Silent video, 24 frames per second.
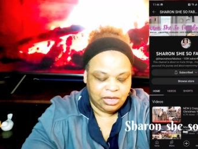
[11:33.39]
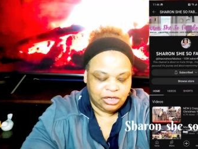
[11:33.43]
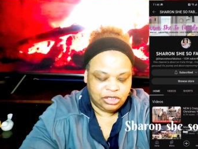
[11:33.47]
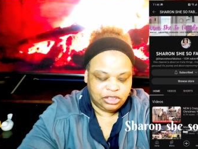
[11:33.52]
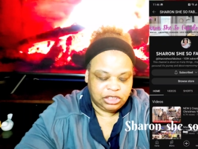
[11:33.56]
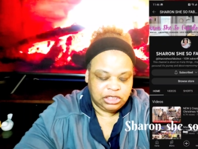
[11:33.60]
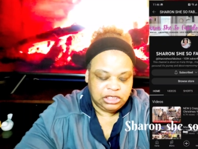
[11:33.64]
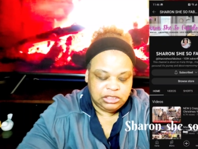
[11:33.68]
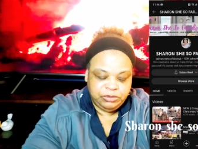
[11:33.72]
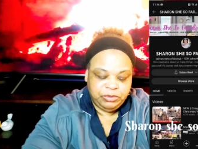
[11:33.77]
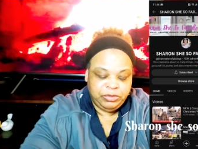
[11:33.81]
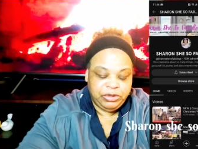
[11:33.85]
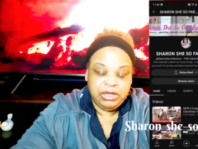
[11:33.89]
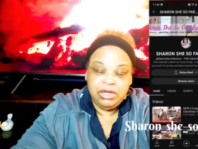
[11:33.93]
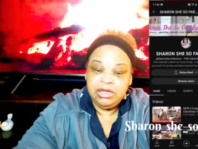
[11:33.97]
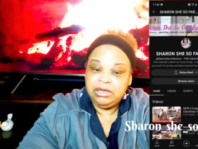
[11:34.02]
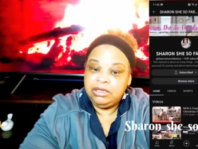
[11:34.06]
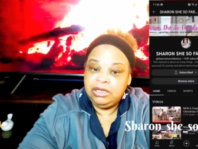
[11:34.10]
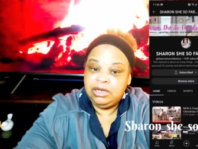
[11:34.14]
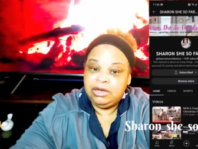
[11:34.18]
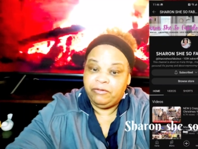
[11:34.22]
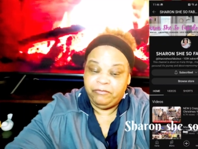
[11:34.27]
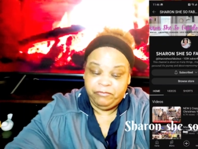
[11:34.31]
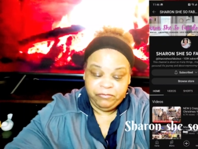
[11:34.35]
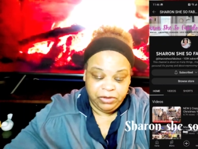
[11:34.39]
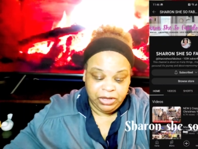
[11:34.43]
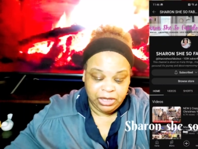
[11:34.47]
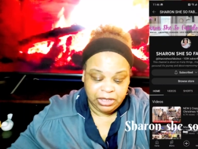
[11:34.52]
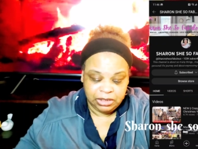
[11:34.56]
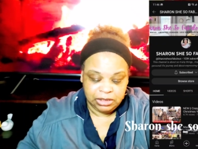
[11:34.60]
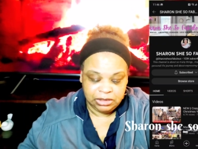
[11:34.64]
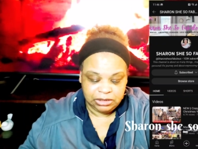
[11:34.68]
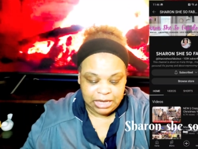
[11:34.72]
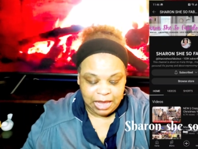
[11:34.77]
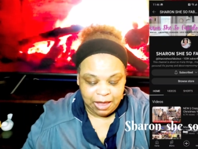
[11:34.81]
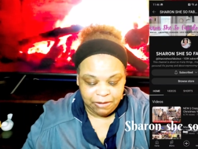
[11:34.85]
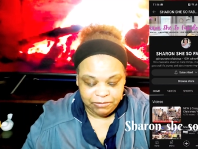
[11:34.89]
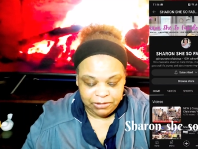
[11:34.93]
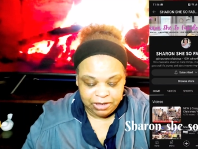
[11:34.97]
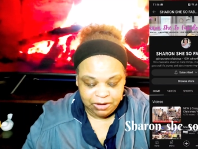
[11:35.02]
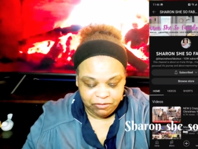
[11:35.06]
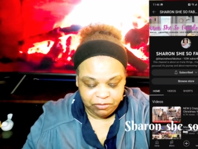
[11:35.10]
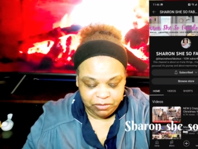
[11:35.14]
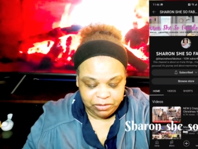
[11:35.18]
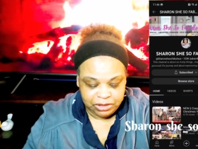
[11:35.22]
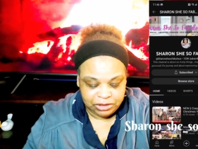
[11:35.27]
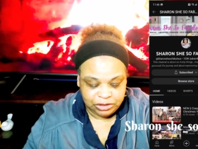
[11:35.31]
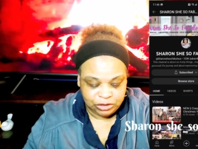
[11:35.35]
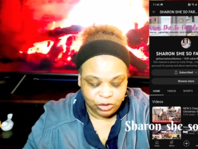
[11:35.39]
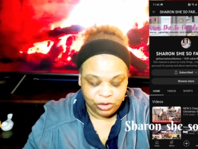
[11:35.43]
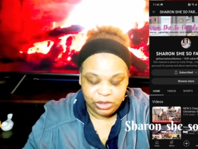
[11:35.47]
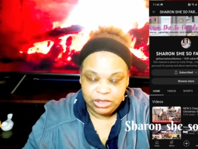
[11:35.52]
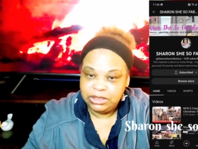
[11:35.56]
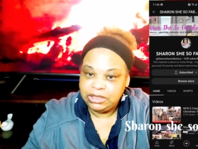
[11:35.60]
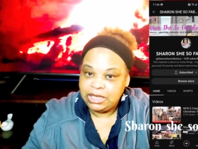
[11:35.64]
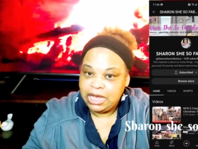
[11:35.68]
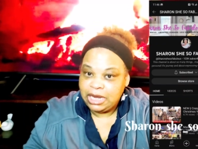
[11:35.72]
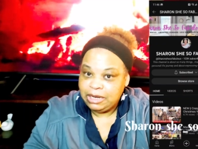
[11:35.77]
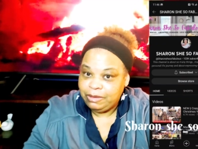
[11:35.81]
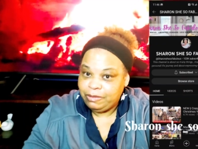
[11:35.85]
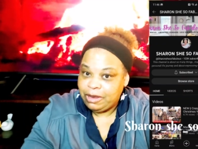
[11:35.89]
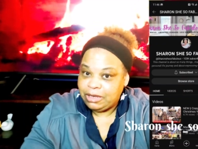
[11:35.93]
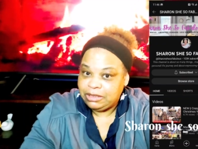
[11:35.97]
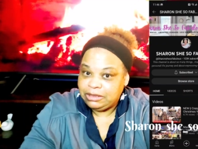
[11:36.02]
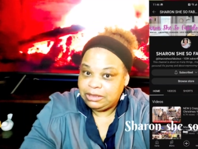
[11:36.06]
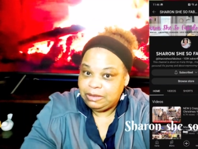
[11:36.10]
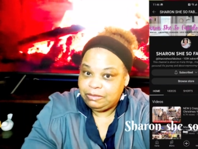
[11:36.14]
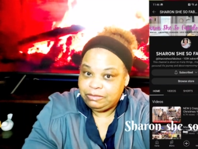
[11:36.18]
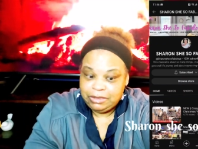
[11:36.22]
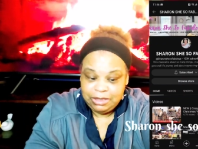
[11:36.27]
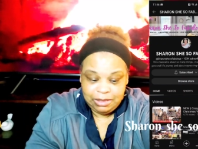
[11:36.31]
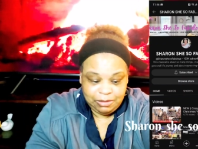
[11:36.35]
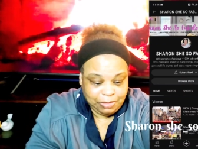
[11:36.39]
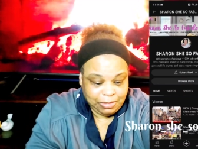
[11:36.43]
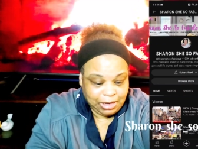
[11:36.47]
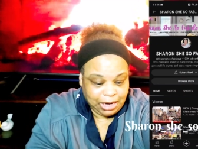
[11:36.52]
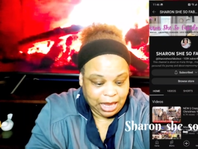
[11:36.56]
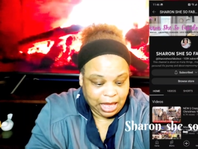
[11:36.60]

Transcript: She's building a village. I've never been so excited about something in my